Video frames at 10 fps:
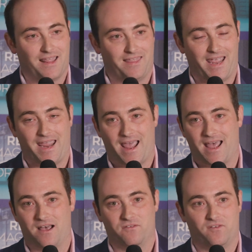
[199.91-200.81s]
they
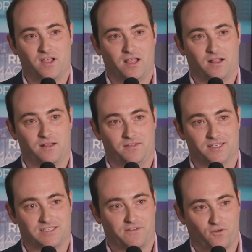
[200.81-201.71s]
have
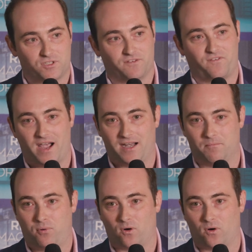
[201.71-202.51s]
this diversified